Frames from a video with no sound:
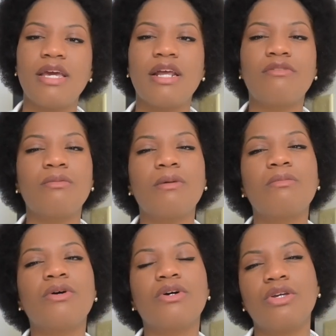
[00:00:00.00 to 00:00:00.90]
And I
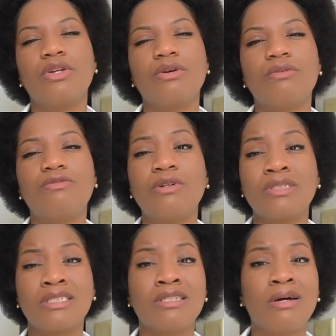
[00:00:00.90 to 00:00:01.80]
remember,
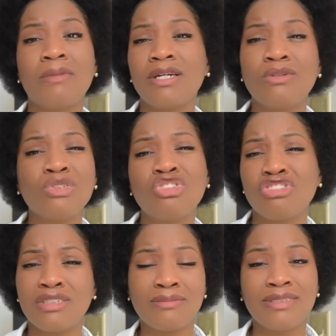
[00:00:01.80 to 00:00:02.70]
focusing on my own
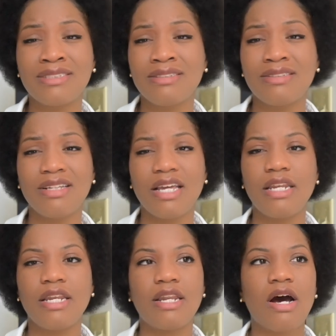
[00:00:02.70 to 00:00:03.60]
dreams
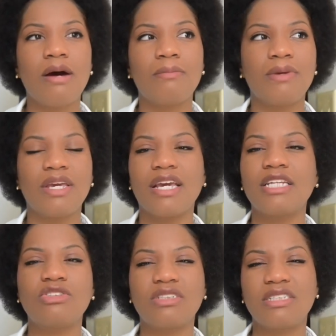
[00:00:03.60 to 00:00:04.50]
and not being
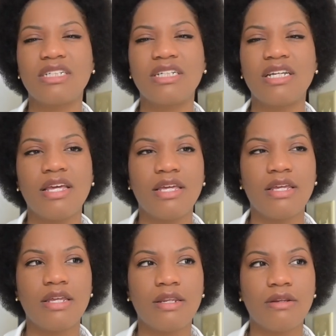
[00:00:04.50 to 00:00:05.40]
interested
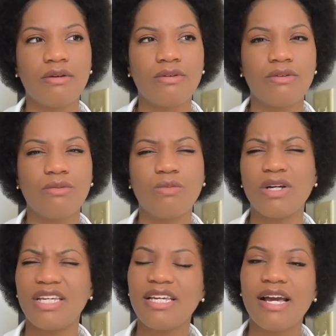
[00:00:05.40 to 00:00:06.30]
in
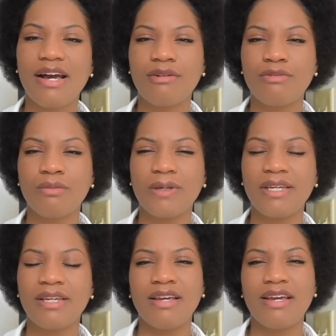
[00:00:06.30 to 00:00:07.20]
what he had for
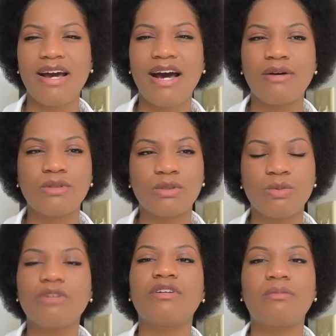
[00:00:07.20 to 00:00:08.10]
me. I was
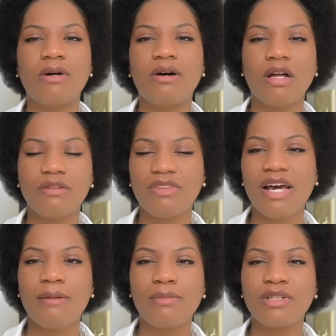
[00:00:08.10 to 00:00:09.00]
worried about all of
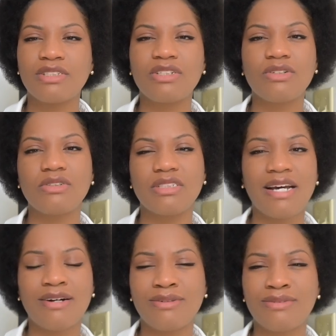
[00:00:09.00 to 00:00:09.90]
that, but it turns
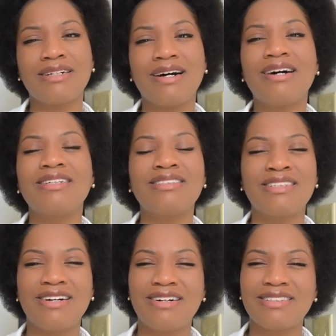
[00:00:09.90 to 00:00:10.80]
out God's
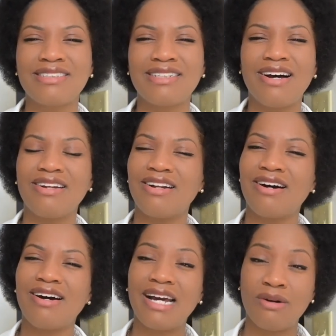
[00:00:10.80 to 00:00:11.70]
thoughts are
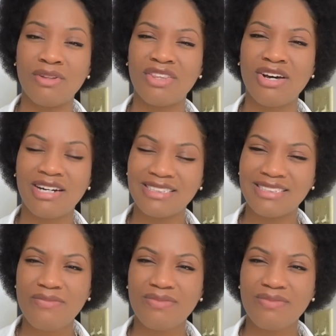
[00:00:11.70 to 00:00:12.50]
not our thoughts.